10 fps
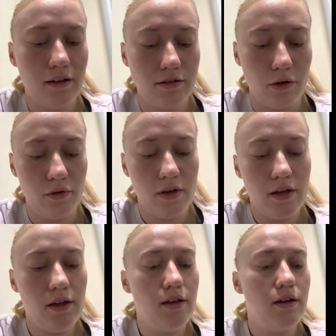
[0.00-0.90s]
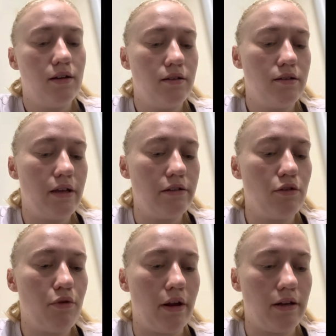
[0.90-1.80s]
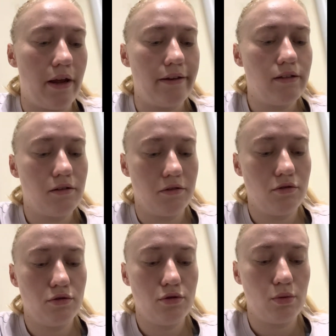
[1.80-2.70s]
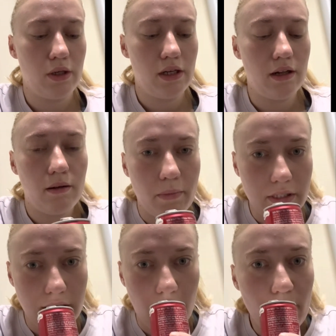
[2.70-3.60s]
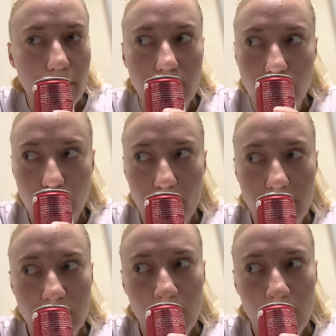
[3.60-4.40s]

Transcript: so it's actually quite nice. Not too sweet, a little bit sour, but not too much.